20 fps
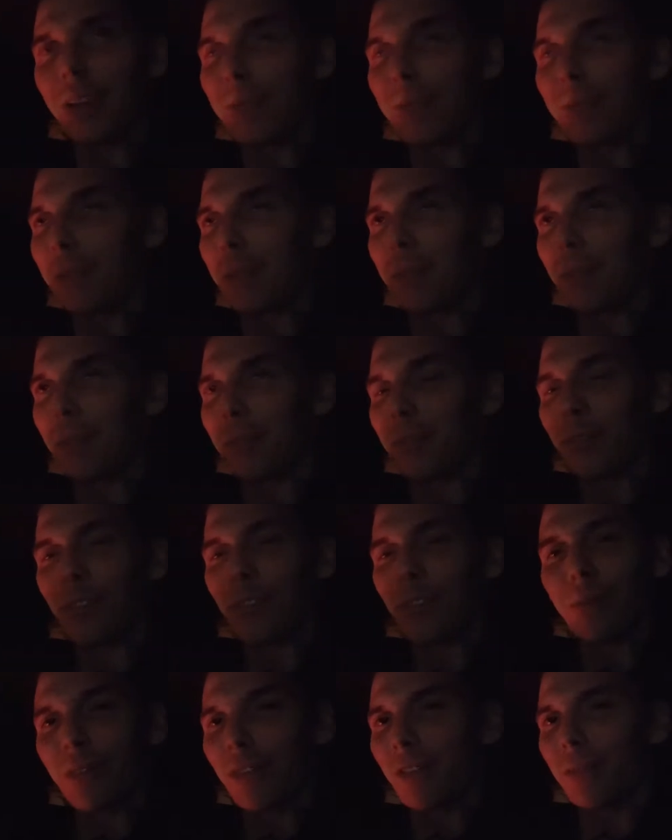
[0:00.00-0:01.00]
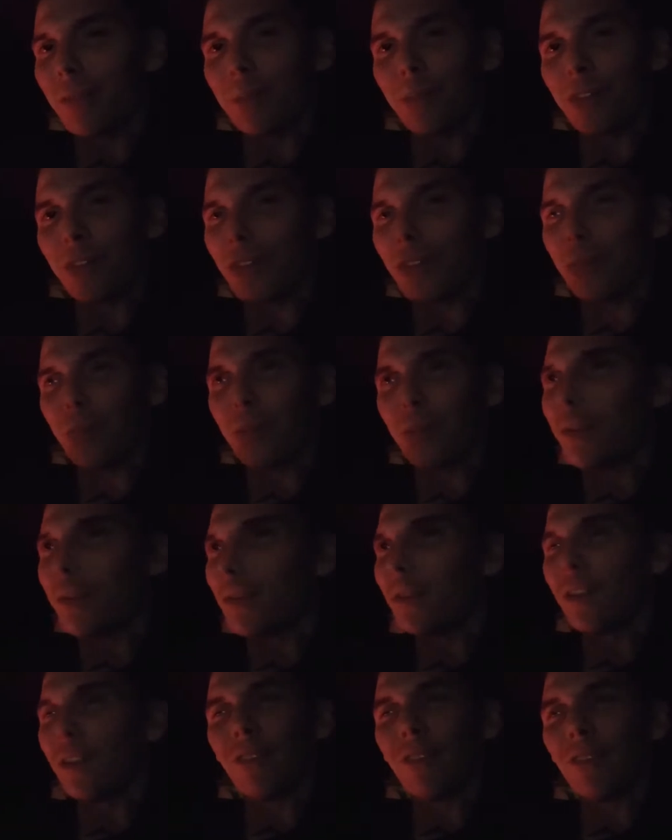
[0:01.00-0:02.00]
people's Christmases were just
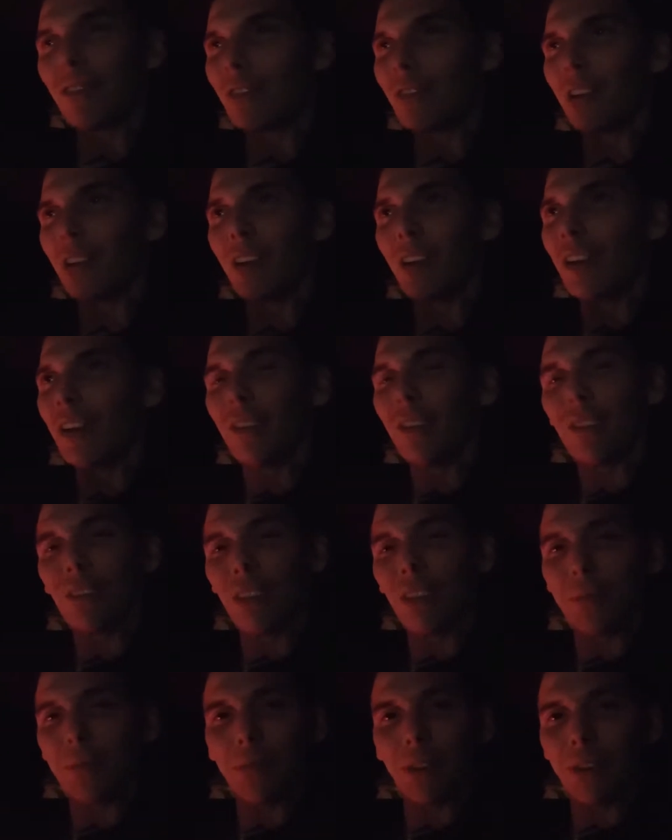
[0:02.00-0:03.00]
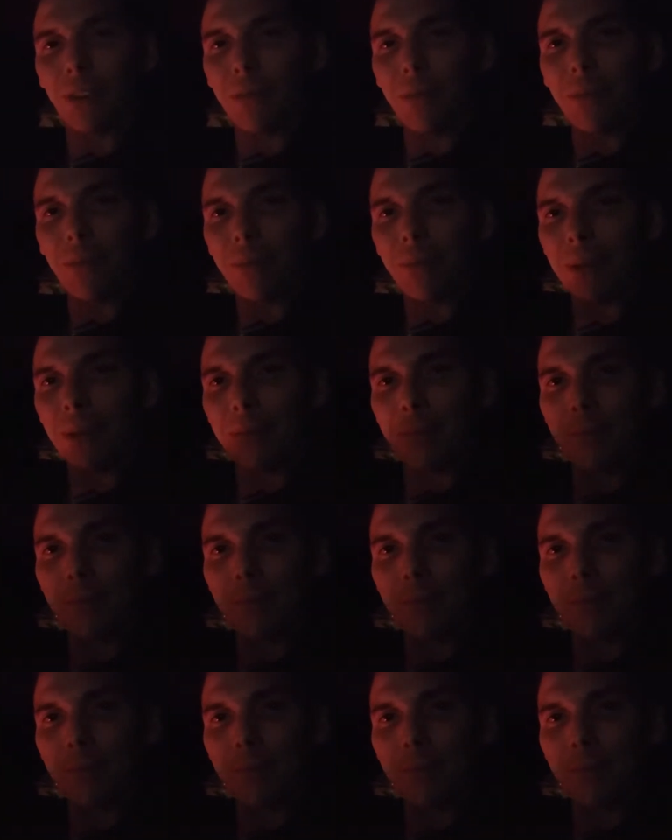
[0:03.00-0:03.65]
ruined and just unbelievable, man.